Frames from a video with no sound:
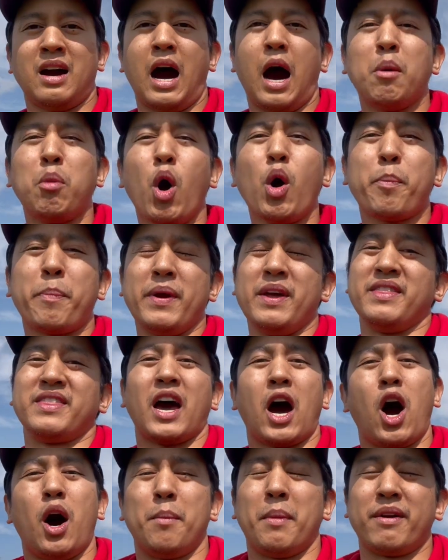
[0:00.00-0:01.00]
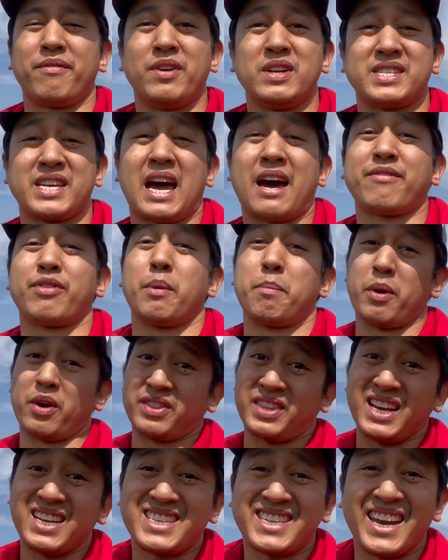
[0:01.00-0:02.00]
I'm hoping that all my friends that have their
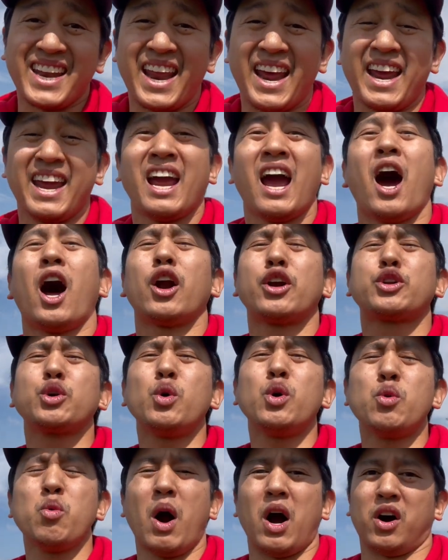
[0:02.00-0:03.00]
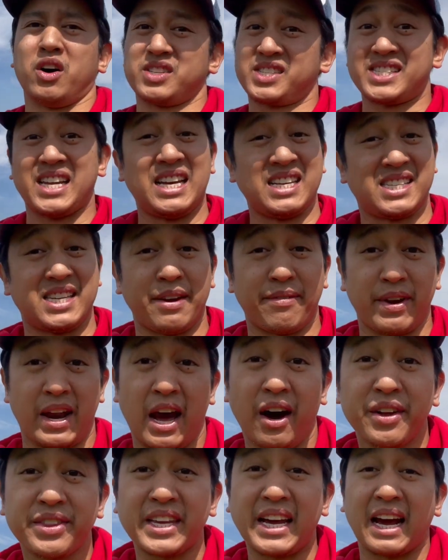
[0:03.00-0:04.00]
birthdays today are doing well, staying safe and
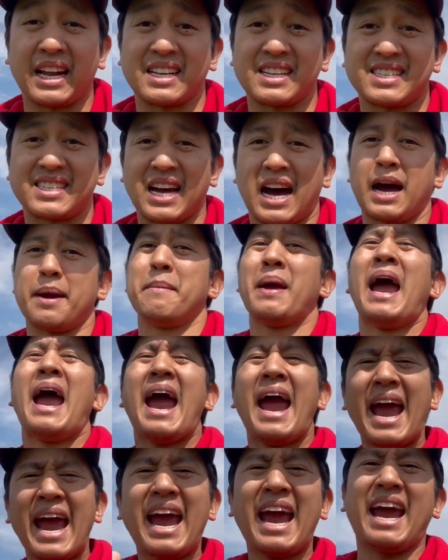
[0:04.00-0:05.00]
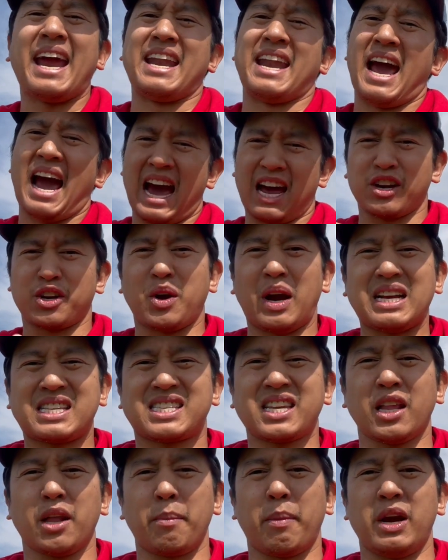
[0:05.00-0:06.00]
healthy at this time, and had a great
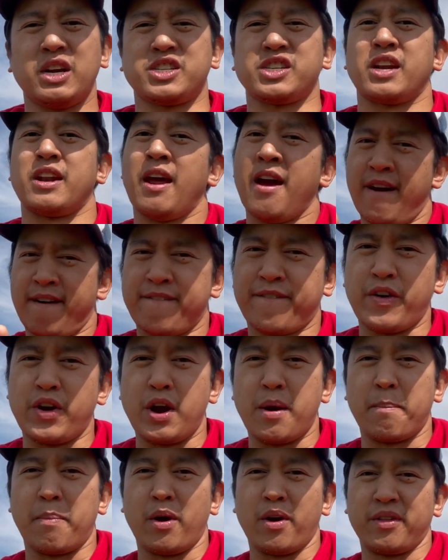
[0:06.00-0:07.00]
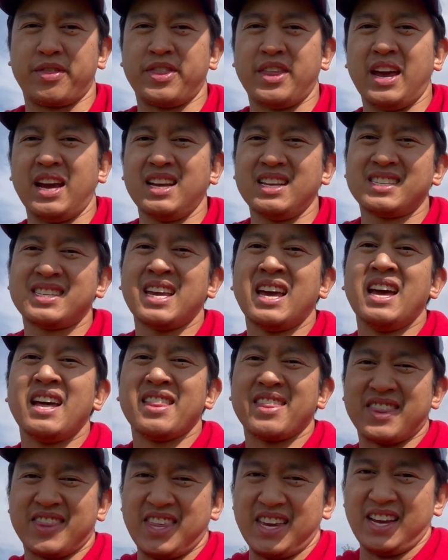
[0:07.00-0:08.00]
celebration for your birthdays
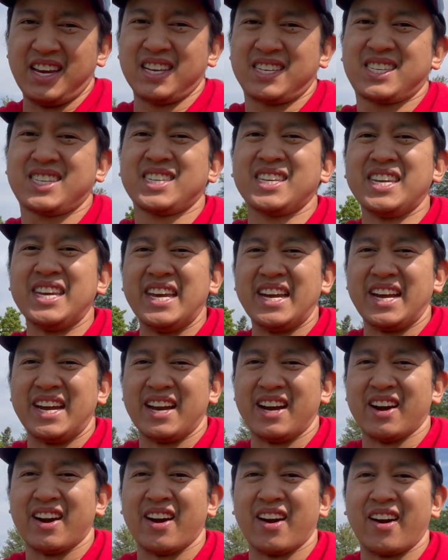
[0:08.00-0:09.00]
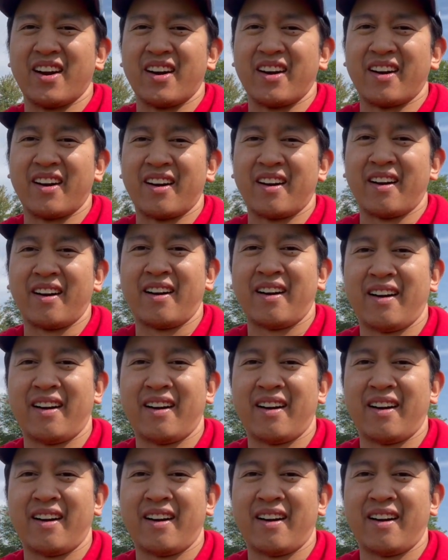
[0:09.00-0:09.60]
this year.